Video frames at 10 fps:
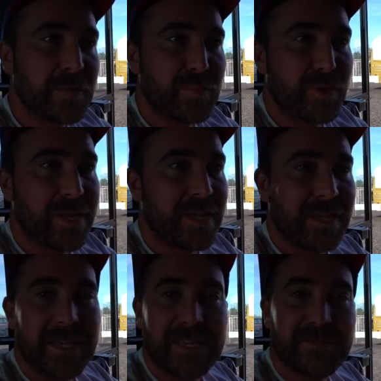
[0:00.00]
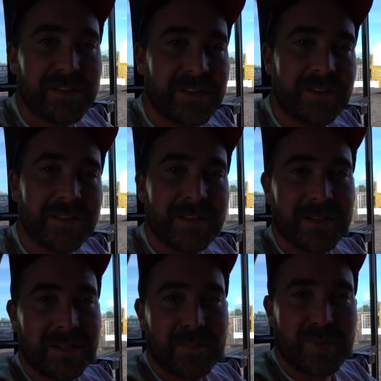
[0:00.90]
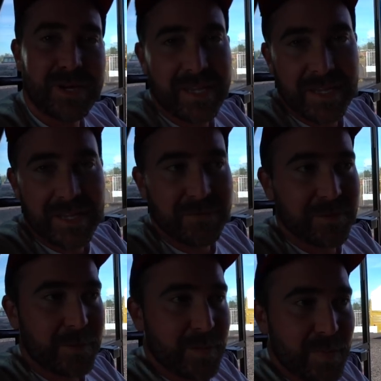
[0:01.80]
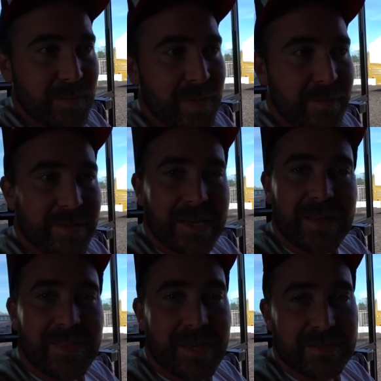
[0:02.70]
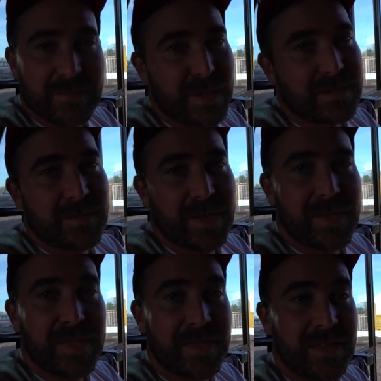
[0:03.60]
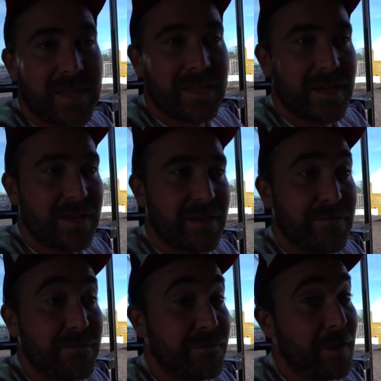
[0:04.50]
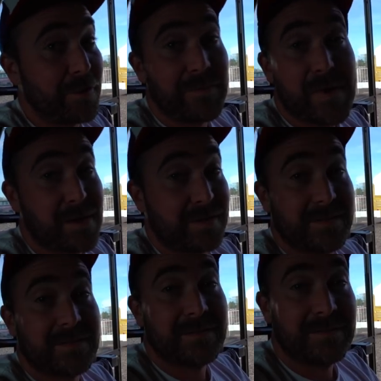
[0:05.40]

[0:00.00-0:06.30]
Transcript: breaking even. Breaking even would be maybe like a thousand bucks a month on a very modest